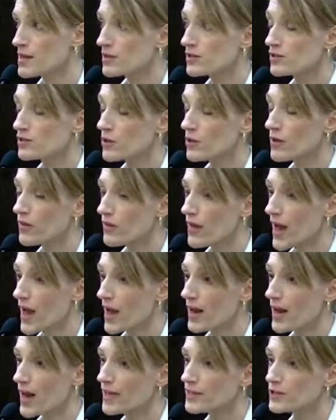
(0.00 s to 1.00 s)
So with
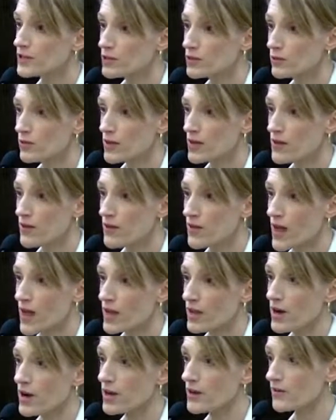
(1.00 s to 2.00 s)
that, I do want to
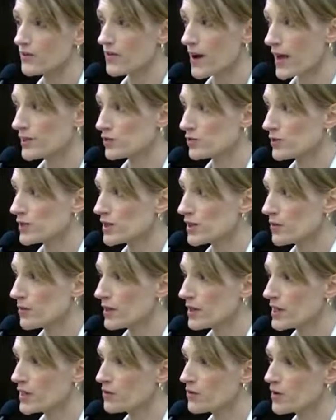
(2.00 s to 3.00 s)
thank our advisory committee.